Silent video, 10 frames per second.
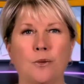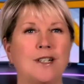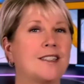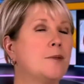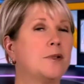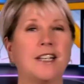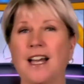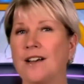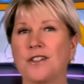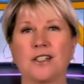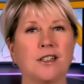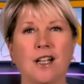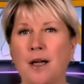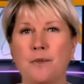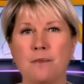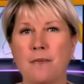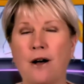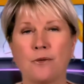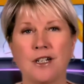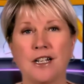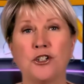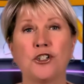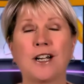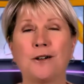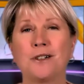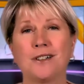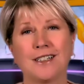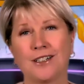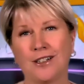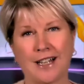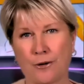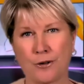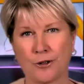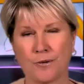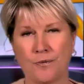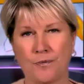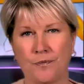We simply have to climb the mountain and shout a little louder.